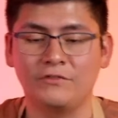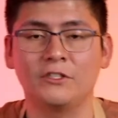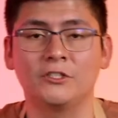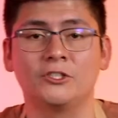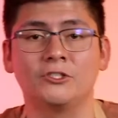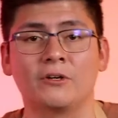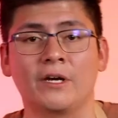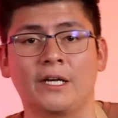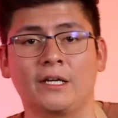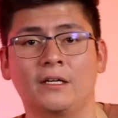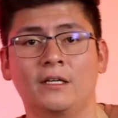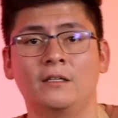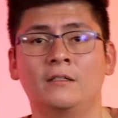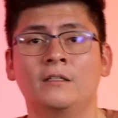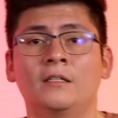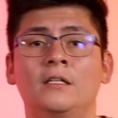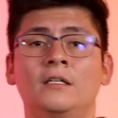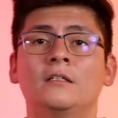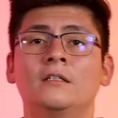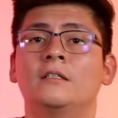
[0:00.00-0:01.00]
the drink.
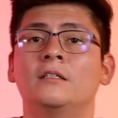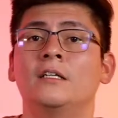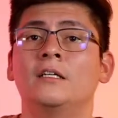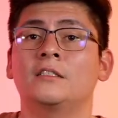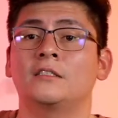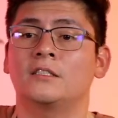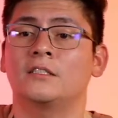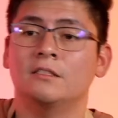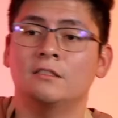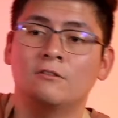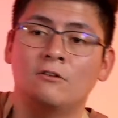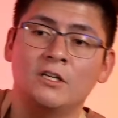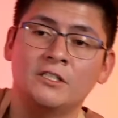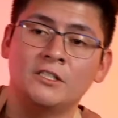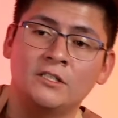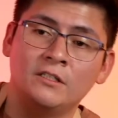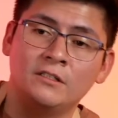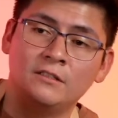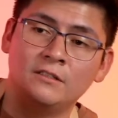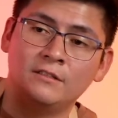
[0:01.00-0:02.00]
Yes,
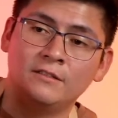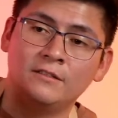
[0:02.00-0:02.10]
question?